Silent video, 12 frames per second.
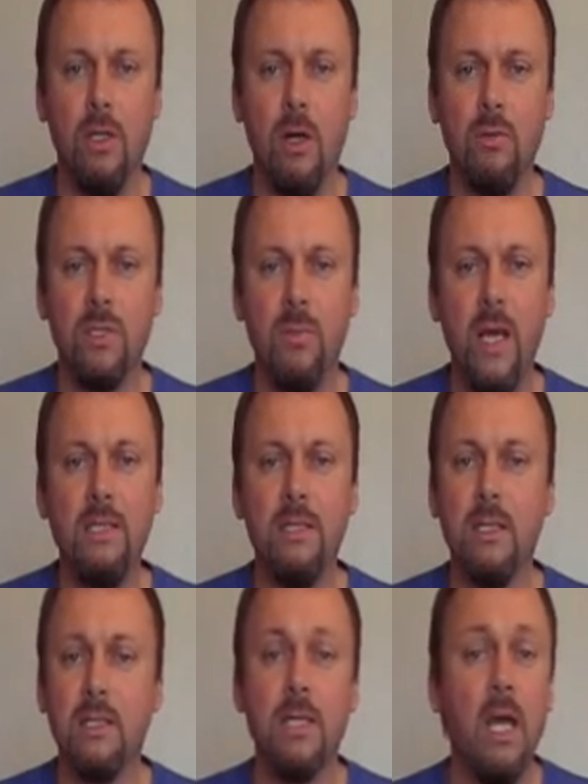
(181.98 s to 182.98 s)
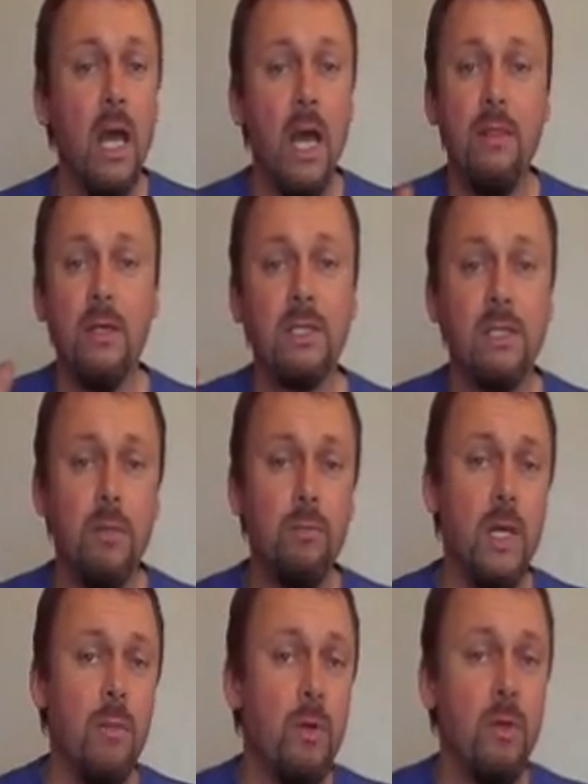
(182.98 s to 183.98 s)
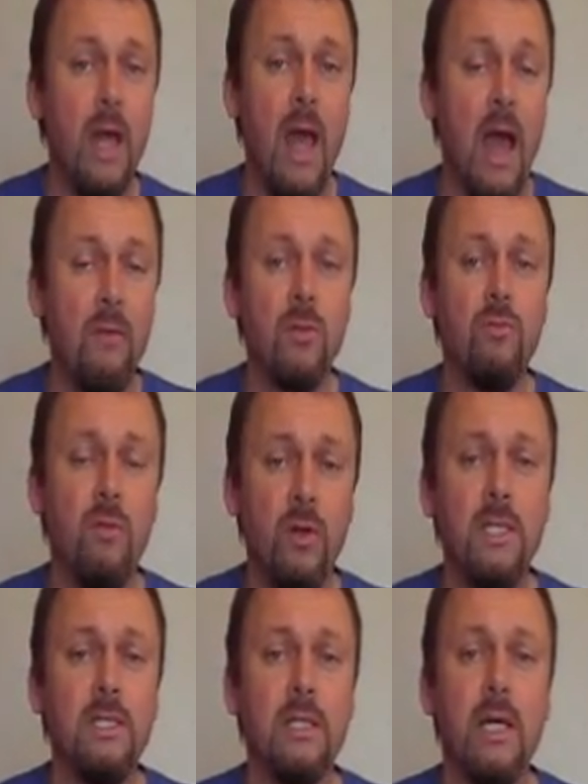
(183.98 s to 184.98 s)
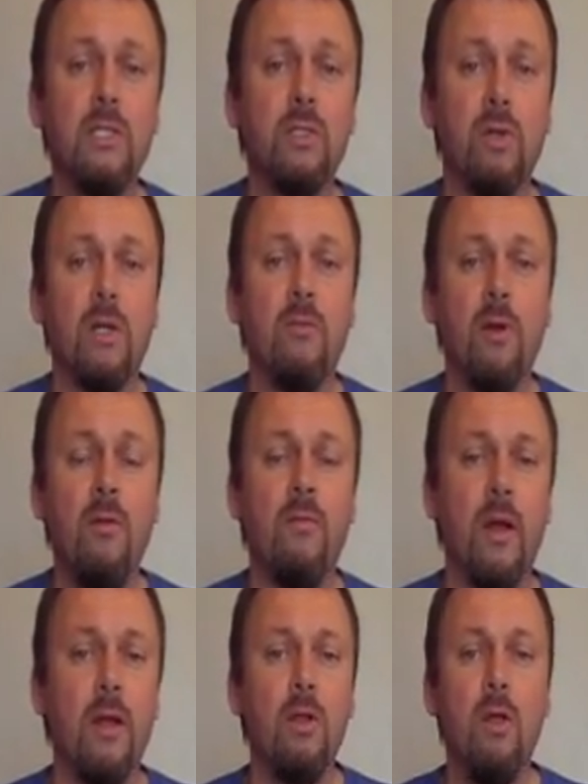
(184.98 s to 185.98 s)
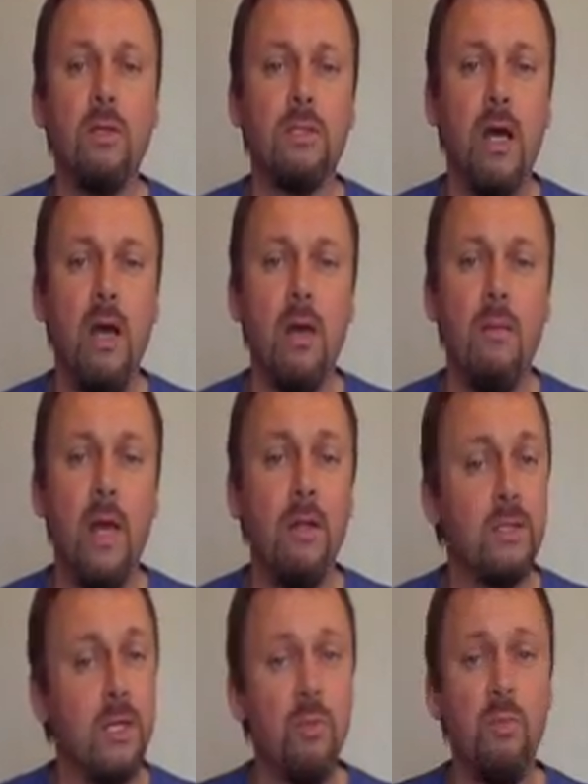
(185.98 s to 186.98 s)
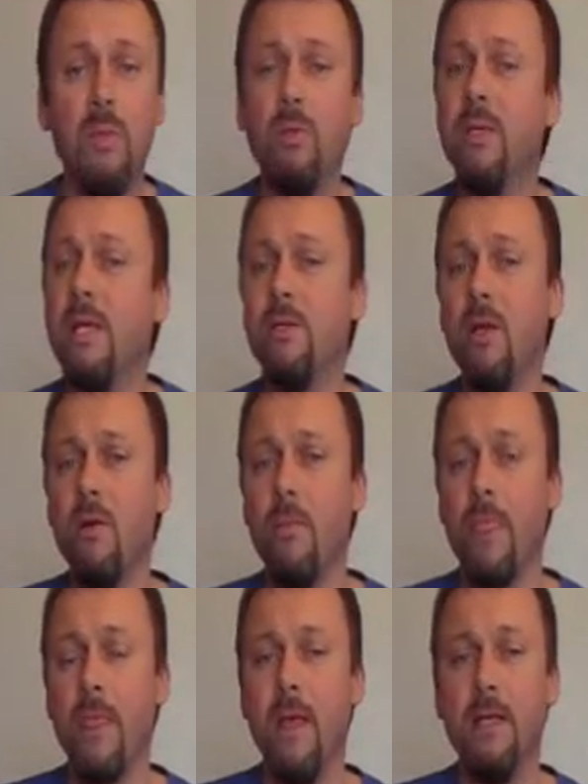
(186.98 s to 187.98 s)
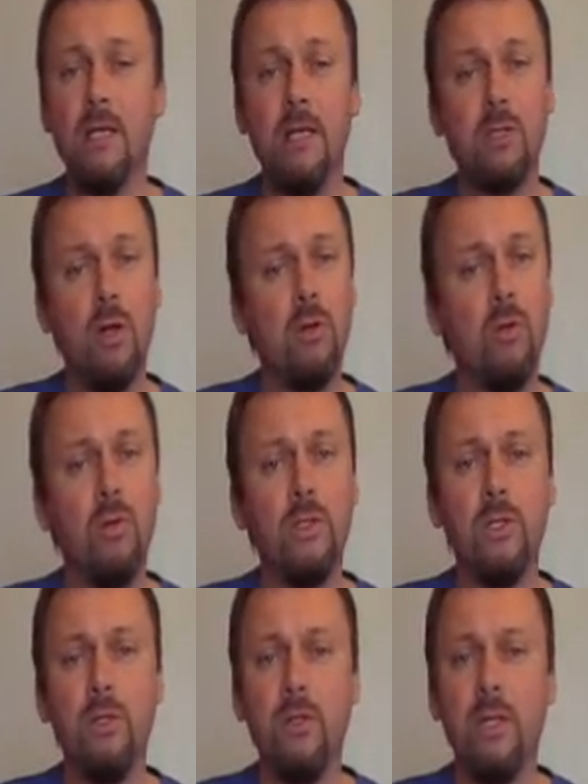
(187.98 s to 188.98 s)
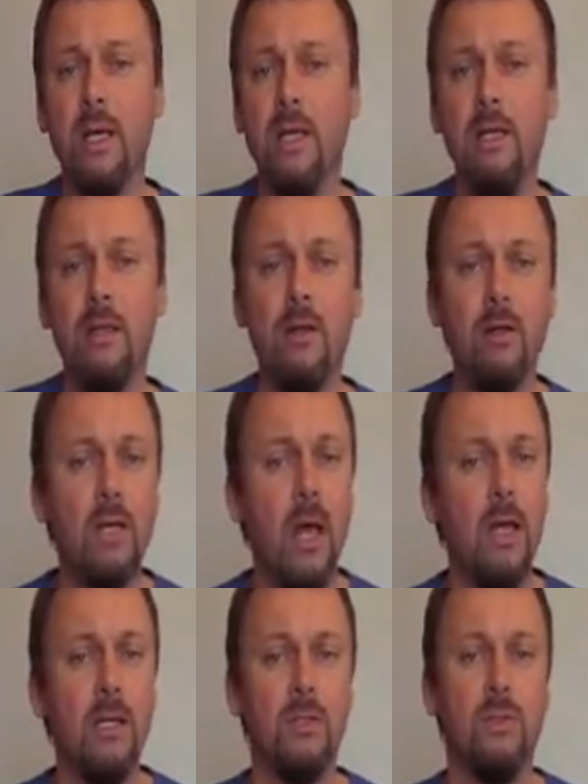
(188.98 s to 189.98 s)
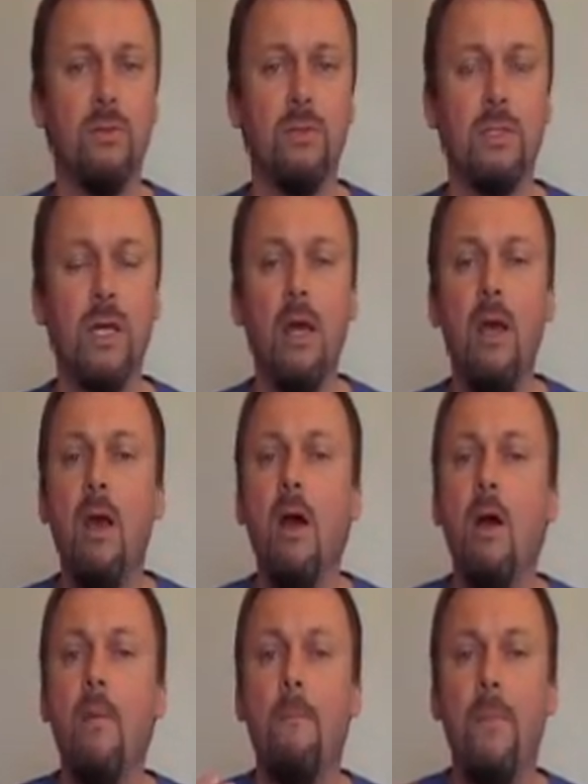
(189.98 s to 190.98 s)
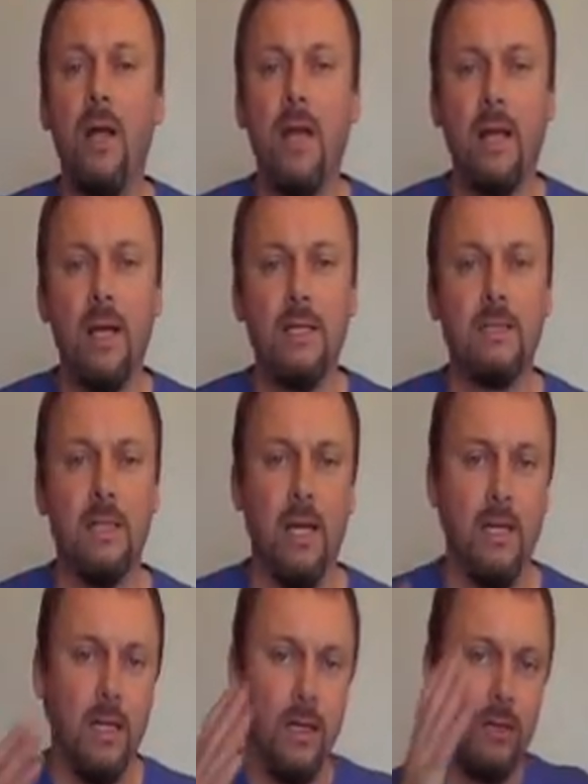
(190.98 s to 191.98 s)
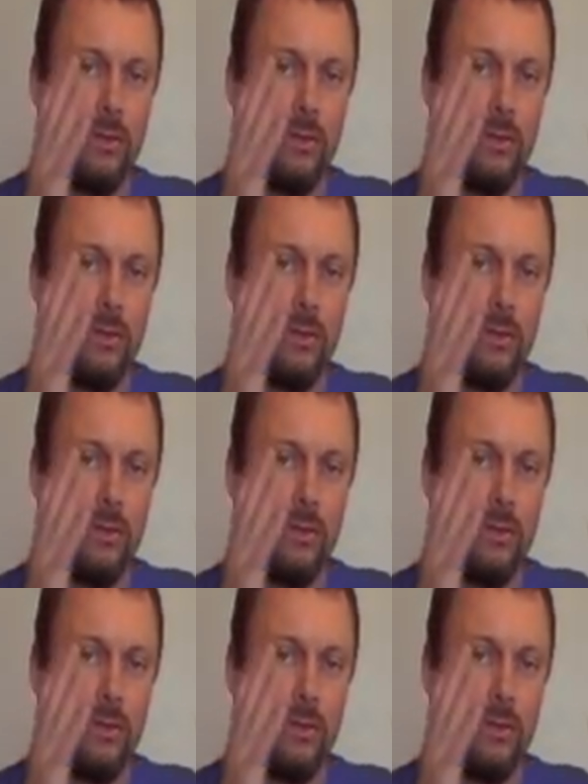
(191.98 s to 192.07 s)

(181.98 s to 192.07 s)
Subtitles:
spaciness. There's some people that have to really stay strict for a very long time, and there's other people that don't. It's all according to your kid and their gut issues. But like I said,